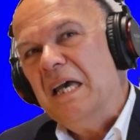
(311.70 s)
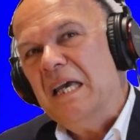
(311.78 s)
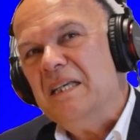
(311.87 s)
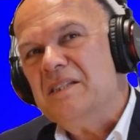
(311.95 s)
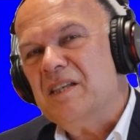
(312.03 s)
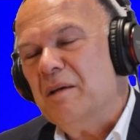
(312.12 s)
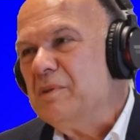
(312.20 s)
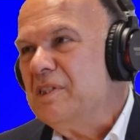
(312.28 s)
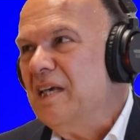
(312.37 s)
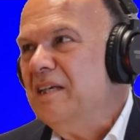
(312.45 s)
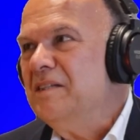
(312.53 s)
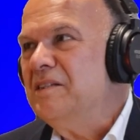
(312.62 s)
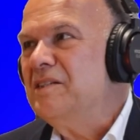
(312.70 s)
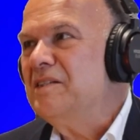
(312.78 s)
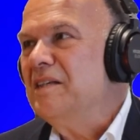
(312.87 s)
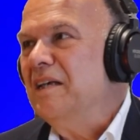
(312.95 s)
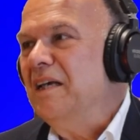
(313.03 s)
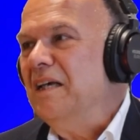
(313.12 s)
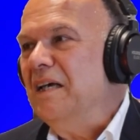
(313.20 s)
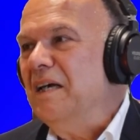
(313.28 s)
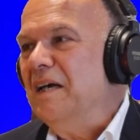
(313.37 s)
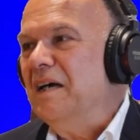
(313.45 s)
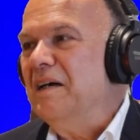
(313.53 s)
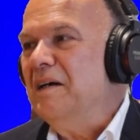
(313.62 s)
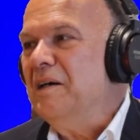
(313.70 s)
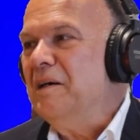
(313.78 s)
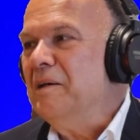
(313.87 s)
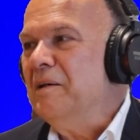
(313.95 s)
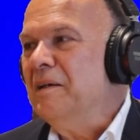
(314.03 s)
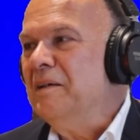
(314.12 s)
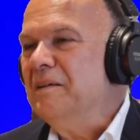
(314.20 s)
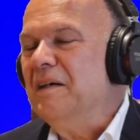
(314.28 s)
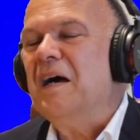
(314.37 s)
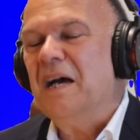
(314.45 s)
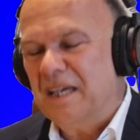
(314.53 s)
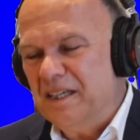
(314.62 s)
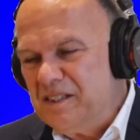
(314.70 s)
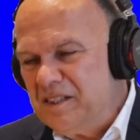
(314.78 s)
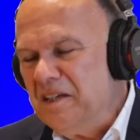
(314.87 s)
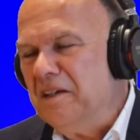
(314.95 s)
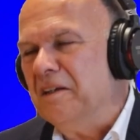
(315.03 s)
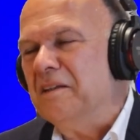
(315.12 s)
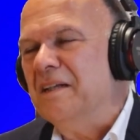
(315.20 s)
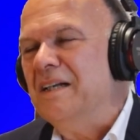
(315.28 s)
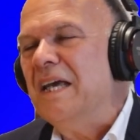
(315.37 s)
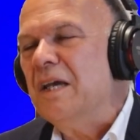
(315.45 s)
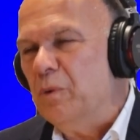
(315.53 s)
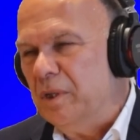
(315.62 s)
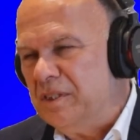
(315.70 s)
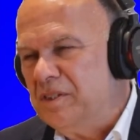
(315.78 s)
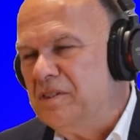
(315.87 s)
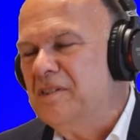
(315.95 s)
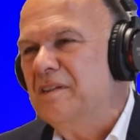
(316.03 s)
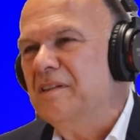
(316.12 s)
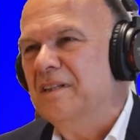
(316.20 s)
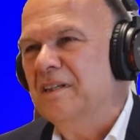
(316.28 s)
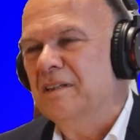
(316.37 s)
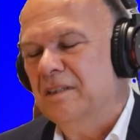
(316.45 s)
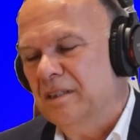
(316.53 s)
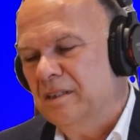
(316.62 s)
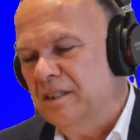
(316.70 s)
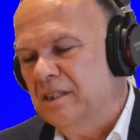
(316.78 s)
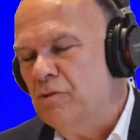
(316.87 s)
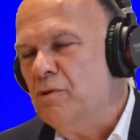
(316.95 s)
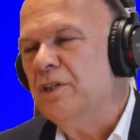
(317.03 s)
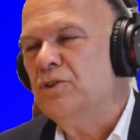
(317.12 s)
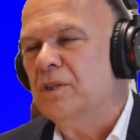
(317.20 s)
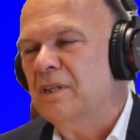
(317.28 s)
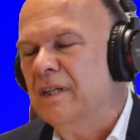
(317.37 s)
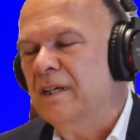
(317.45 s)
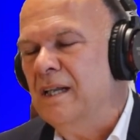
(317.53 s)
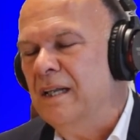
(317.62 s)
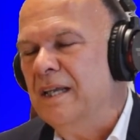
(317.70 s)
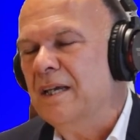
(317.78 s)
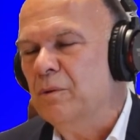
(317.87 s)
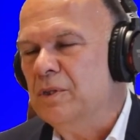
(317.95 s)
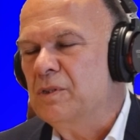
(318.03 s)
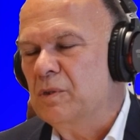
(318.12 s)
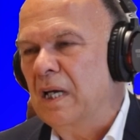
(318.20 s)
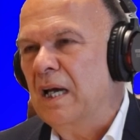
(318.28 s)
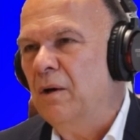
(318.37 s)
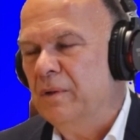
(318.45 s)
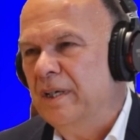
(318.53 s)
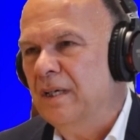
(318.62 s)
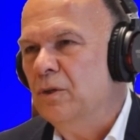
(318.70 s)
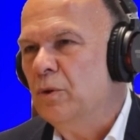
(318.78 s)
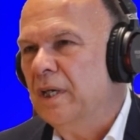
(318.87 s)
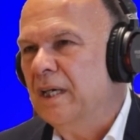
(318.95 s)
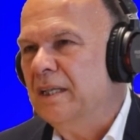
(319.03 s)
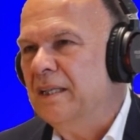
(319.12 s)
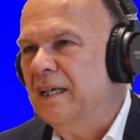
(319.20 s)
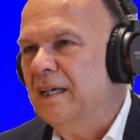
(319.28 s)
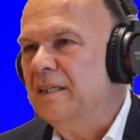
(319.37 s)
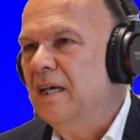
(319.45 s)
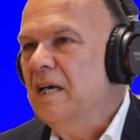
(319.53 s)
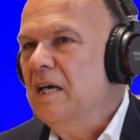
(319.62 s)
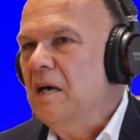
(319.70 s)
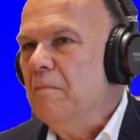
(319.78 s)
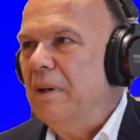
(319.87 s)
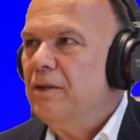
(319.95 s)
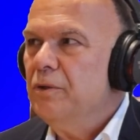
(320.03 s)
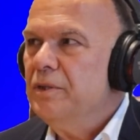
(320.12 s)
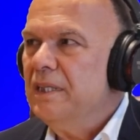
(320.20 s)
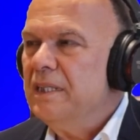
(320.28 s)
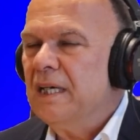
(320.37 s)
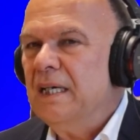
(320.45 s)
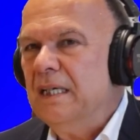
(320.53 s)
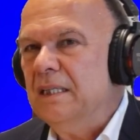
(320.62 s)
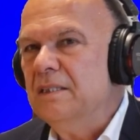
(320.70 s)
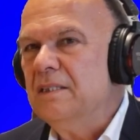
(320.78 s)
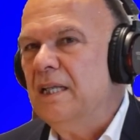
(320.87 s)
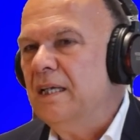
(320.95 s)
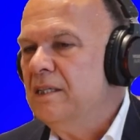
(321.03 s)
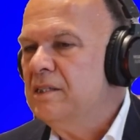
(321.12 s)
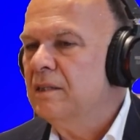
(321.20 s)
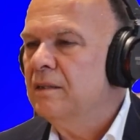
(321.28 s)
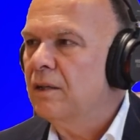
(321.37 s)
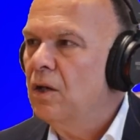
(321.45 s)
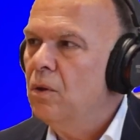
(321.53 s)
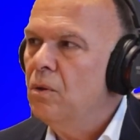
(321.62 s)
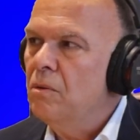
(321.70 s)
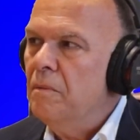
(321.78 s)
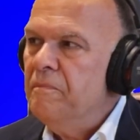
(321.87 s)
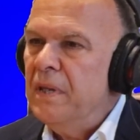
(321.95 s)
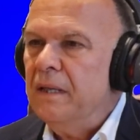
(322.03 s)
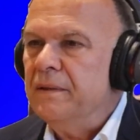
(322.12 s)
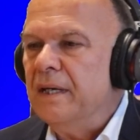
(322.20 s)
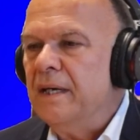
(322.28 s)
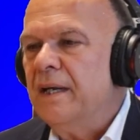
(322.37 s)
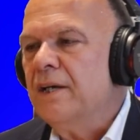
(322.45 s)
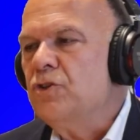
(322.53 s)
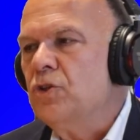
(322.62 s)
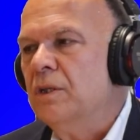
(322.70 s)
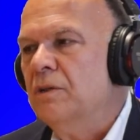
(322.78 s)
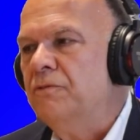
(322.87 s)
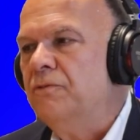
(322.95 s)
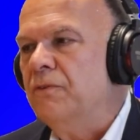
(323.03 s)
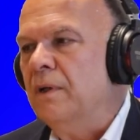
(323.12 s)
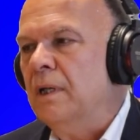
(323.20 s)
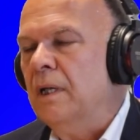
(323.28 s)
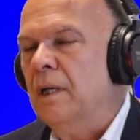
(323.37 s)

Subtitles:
In some sense, I can see the linguists, the rigid linguists, how they are looking at that. But on the other hand, there is a whole direction of